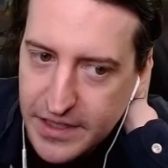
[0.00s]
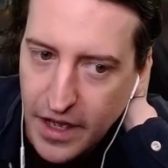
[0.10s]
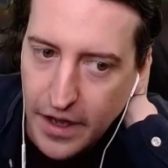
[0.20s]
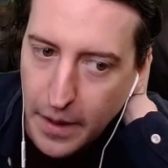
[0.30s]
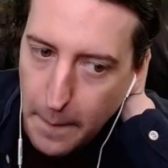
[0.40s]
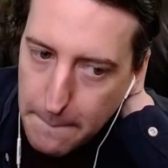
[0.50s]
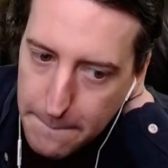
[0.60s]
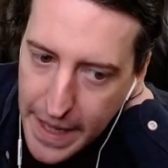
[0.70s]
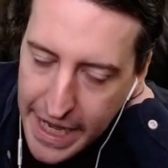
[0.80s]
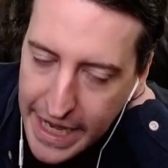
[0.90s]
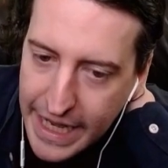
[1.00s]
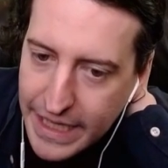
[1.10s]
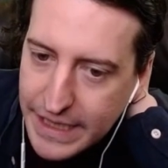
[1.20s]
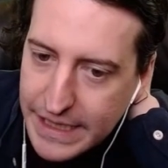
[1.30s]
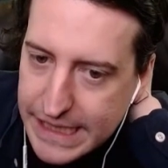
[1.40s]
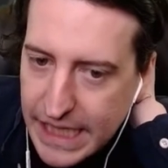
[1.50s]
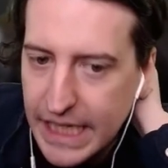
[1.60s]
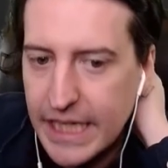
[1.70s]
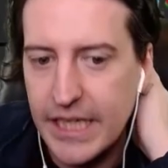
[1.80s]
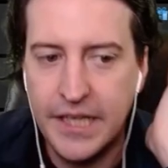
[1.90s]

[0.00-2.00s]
amazing